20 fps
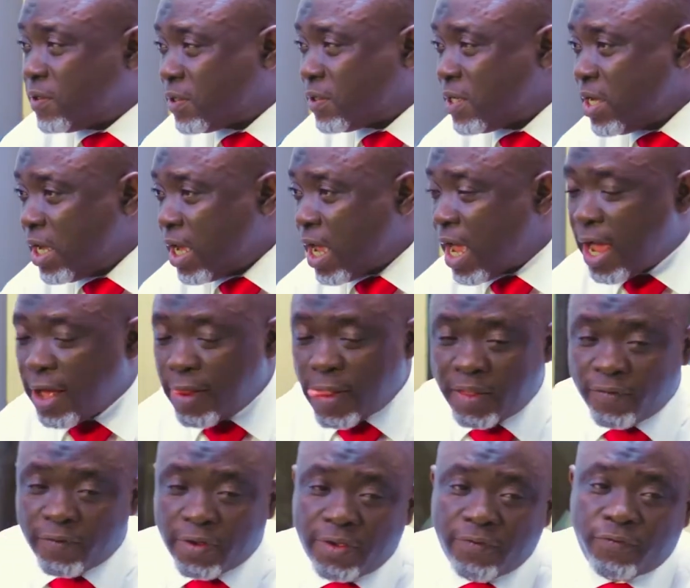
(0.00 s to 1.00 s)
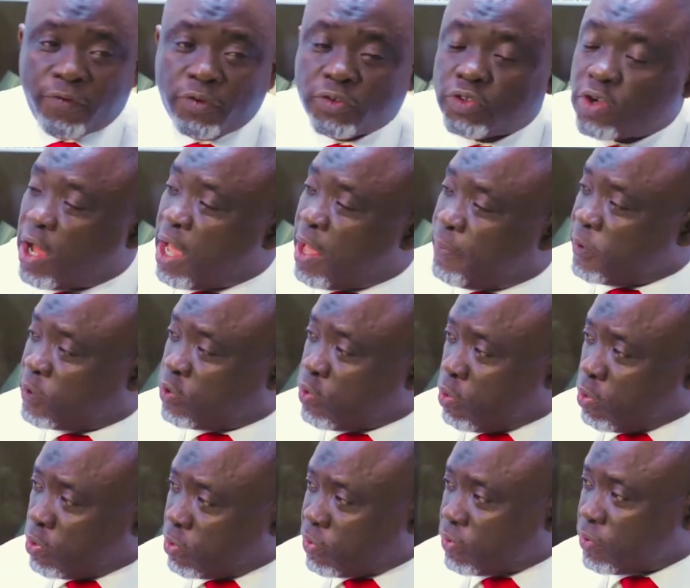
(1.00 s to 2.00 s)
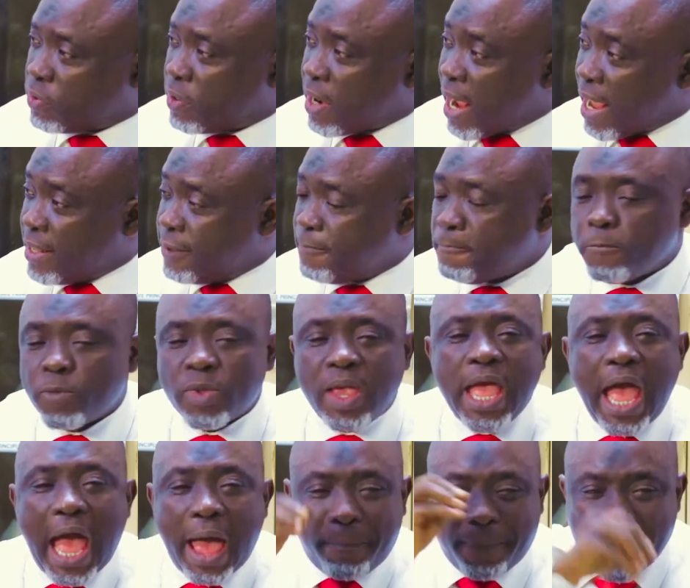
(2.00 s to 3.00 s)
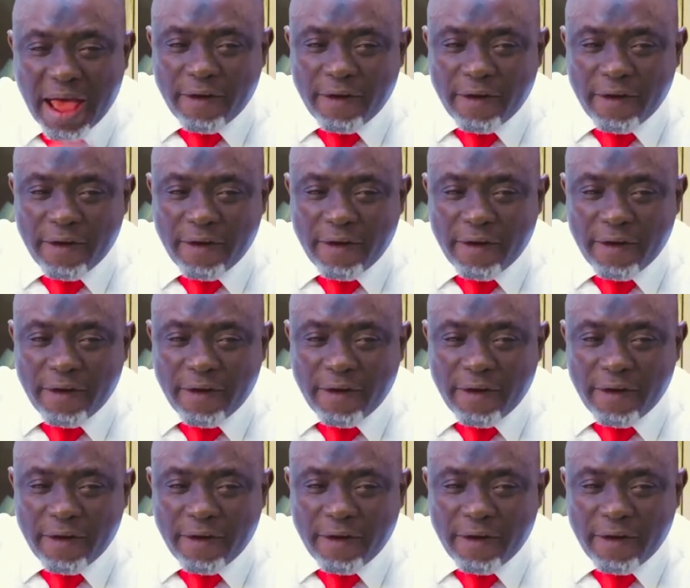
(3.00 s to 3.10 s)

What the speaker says: all those things in future episodes, right?